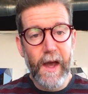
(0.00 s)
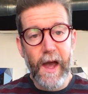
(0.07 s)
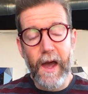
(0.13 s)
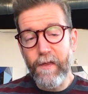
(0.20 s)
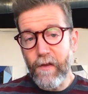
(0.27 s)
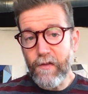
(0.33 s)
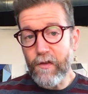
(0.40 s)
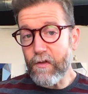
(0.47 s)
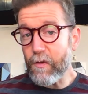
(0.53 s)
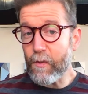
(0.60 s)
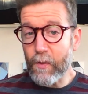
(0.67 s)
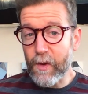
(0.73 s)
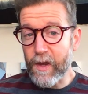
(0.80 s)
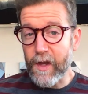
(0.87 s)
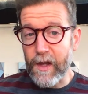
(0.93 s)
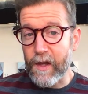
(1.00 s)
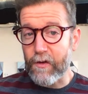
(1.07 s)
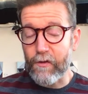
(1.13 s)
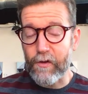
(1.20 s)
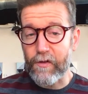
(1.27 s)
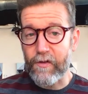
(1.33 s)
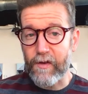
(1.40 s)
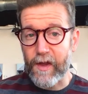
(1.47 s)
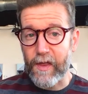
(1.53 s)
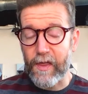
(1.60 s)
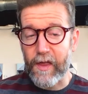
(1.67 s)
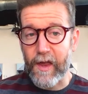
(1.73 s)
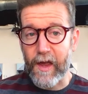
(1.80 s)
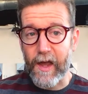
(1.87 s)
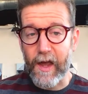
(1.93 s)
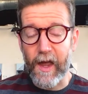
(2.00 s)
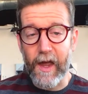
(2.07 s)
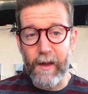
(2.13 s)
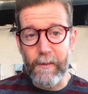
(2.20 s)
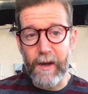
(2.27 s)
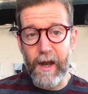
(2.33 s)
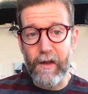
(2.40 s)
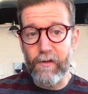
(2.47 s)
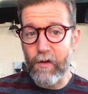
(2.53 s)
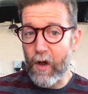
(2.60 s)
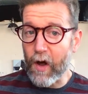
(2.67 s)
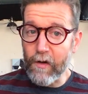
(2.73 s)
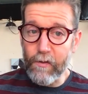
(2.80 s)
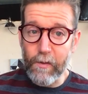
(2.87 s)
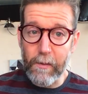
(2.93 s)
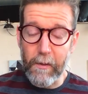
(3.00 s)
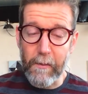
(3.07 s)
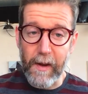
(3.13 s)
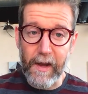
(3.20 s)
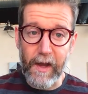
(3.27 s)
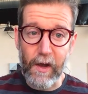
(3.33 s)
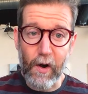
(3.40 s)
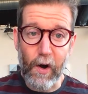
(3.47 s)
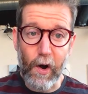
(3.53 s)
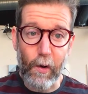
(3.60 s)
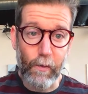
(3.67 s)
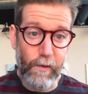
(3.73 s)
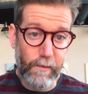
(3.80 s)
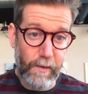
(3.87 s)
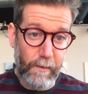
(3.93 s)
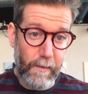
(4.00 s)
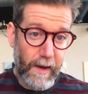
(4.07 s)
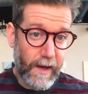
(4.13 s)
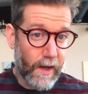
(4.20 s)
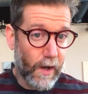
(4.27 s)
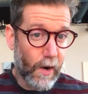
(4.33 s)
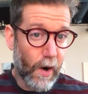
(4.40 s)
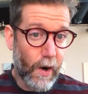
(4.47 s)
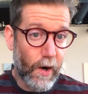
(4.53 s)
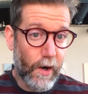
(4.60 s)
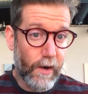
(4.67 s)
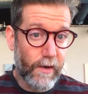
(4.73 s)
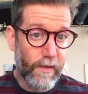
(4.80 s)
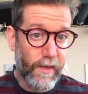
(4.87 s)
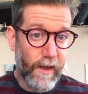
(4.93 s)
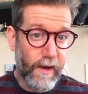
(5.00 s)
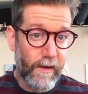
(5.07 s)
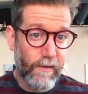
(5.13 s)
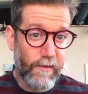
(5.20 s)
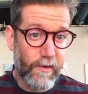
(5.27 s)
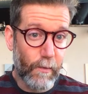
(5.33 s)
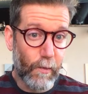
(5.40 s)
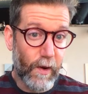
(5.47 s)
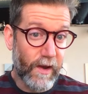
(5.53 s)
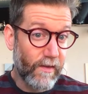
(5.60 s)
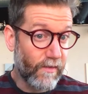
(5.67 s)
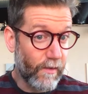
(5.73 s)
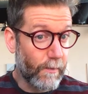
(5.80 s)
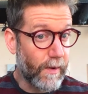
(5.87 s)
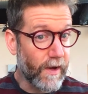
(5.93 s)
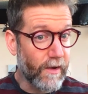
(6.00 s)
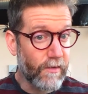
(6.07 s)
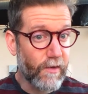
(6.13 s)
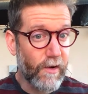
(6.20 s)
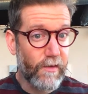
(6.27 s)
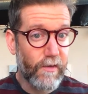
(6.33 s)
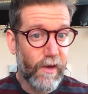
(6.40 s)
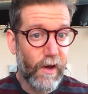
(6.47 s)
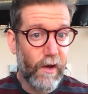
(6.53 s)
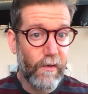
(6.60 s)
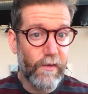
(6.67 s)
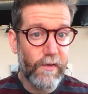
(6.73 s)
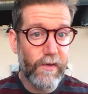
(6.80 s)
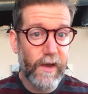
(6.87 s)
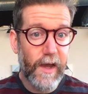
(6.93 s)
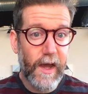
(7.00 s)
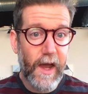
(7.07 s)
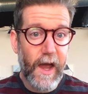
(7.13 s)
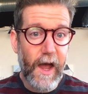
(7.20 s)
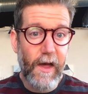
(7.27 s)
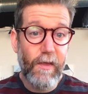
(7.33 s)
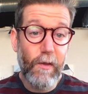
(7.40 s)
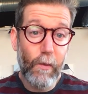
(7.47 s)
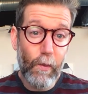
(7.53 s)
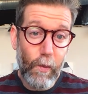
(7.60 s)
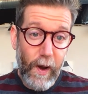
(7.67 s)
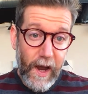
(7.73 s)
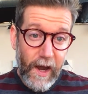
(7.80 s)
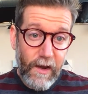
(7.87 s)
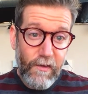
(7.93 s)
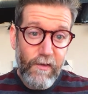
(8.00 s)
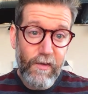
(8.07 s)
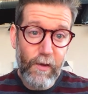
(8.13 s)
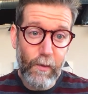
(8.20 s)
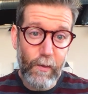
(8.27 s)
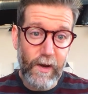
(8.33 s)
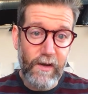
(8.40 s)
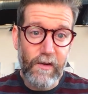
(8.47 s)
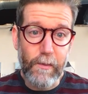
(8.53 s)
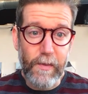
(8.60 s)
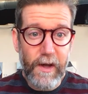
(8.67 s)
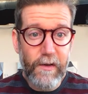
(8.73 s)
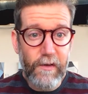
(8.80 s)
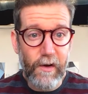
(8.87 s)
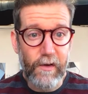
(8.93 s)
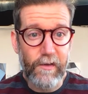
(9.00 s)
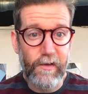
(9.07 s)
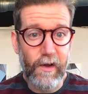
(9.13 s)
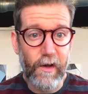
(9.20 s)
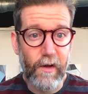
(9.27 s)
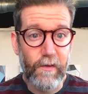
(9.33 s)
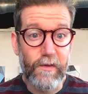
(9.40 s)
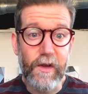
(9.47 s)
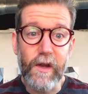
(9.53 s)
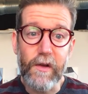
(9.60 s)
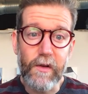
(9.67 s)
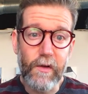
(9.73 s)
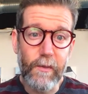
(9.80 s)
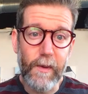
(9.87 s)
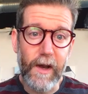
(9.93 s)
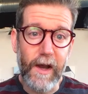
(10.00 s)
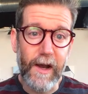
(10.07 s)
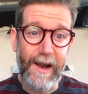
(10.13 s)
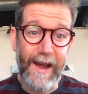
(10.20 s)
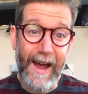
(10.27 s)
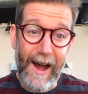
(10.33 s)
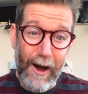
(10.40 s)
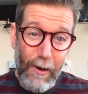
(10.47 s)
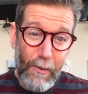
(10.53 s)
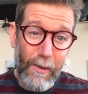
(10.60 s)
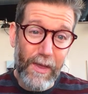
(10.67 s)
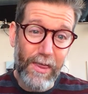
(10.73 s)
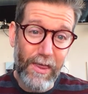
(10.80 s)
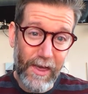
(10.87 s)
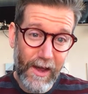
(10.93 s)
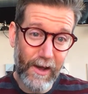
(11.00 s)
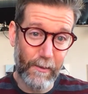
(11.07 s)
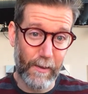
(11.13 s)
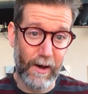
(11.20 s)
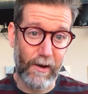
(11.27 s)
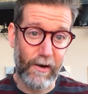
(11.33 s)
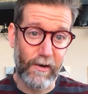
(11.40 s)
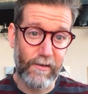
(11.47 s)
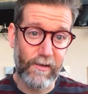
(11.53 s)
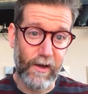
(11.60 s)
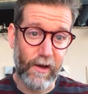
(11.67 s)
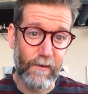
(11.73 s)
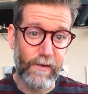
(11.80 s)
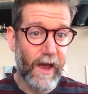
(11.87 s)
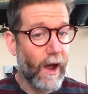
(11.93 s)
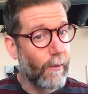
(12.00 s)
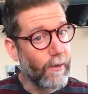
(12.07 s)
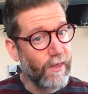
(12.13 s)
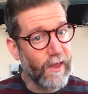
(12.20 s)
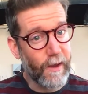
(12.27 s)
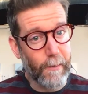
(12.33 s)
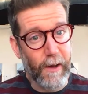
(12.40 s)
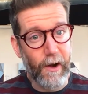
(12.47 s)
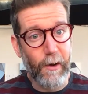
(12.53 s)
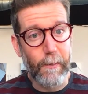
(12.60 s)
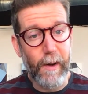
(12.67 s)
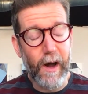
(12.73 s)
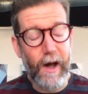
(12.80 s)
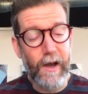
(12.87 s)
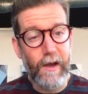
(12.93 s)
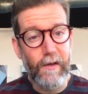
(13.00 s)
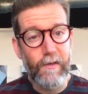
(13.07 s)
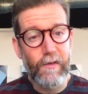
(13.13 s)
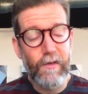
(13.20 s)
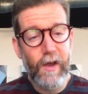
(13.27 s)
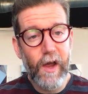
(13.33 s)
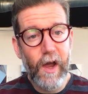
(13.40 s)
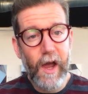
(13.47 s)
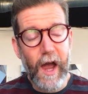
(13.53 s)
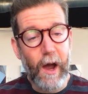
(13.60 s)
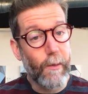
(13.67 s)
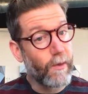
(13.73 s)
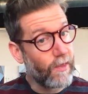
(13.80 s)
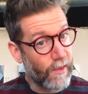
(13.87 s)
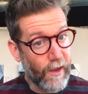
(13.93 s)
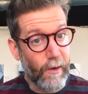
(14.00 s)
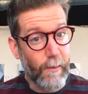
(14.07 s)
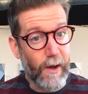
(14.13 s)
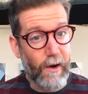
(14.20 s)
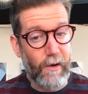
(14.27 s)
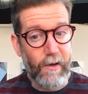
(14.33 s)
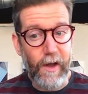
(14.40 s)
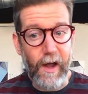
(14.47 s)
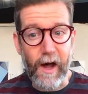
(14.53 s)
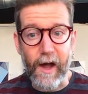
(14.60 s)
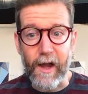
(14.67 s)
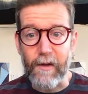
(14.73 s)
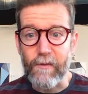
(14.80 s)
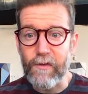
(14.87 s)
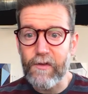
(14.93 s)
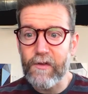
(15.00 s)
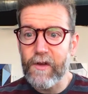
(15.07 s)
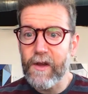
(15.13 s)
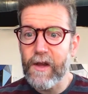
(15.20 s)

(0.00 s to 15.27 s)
And this is a really interesting thing. I mean, as long as we've been making art, we've been making art that in some ways depicts ourselves. And the ways that we depict ourselves illuminate how we think about ourselves, how we think about our bodies, how we think about our lives.